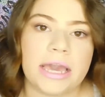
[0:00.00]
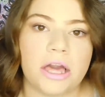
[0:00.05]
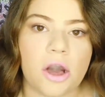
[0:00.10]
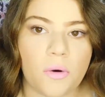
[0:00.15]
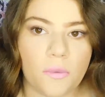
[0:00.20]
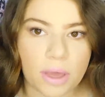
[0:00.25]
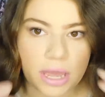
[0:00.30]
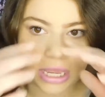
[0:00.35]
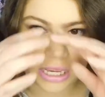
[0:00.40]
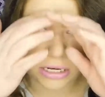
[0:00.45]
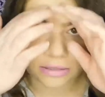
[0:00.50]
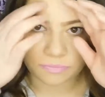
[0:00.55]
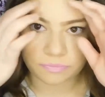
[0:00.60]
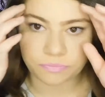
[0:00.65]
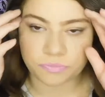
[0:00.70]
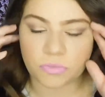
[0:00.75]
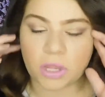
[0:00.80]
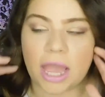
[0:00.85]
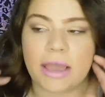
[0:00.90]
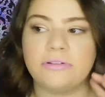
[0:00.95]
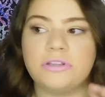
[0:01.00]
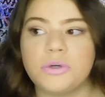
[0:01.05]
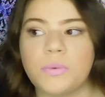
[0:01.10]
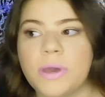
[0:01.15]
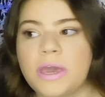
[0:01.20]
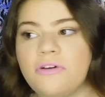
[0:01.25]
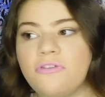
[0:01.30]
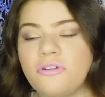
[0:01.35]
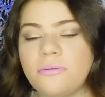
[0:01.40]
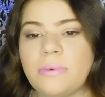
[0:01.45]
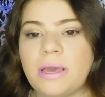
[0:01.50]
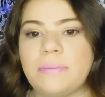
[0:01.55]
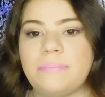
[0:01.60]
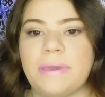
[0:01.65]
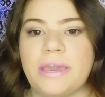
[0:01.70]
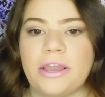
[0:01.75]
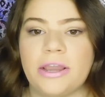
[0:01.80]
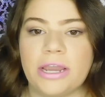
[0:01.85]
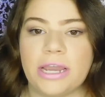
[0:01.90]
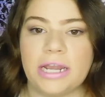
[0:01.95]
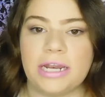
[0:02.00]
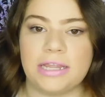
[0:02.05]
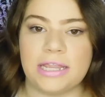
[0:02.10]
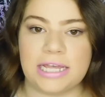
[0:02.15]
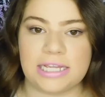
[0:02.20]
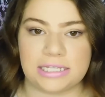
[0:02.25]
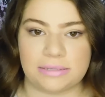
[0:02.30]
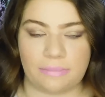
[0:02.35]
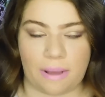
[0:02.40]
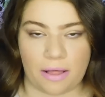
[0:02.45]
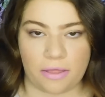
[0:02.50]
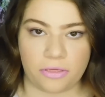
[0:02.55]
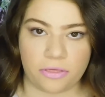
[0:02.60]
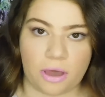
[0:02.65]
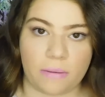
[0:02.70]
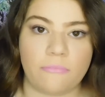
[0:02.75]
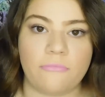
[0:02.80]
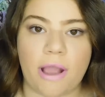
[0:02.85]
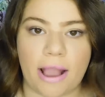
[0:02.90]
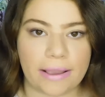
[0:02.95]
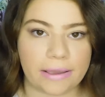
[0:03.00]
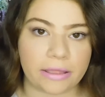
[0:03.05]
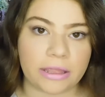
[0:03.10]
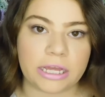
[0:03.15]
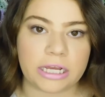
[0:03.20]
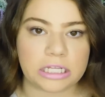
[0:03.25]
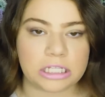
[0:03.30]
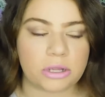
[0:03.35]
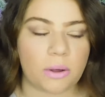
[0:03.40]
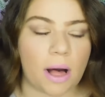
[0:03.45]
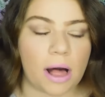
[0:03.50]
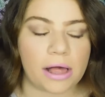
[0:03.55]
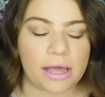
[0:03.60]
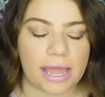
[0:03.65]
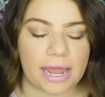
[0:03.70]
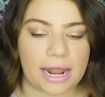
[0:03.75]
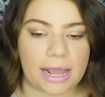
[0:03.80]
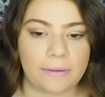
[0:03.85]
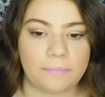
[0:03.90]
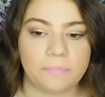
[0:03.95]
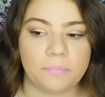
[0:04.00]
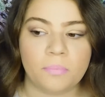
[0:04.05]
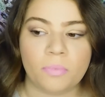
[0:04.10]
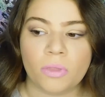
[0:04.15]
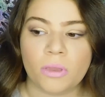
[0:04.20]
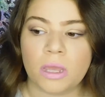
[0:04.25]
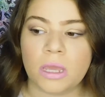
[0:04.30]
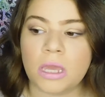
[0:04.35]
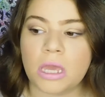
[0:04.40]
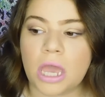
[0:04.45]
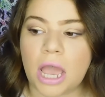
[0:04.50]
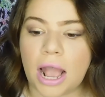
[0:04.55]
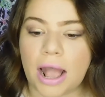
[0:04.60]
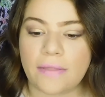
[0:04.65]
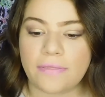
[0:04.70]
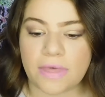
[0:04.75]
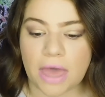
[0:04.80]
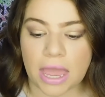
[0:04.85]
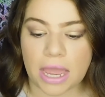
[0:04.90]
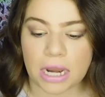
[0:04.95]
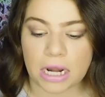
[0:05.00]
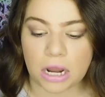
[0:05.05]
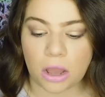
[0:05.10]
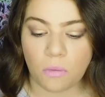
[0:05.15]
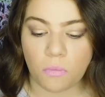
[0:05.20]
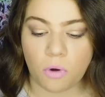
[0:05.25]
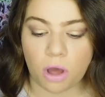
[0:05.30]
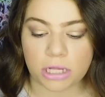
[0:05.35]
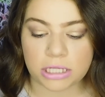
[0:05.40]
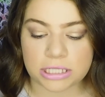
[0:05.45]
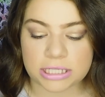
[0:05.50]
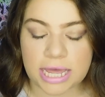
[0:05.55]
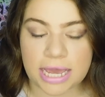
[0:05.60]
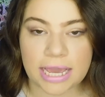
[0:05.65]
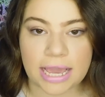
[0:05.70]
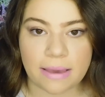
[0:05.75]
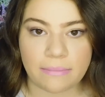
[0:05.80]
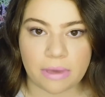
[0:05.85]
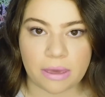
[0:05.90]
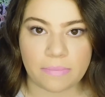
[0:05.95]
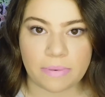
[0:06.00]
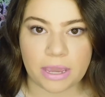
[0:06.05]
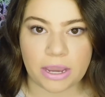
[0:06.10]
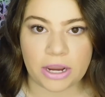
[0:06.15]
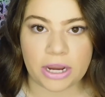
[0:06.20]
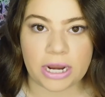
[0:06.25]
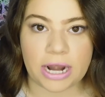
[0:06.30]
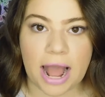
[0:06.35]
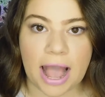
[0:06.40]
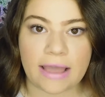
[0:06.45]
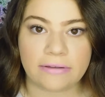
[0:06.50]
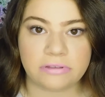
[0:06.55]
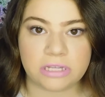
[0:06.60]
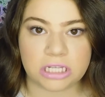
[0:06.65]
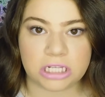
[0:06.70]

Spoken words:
go in, I have to wait for my period this month. I'm regular, so I'll get it. And then once I get my period, I have to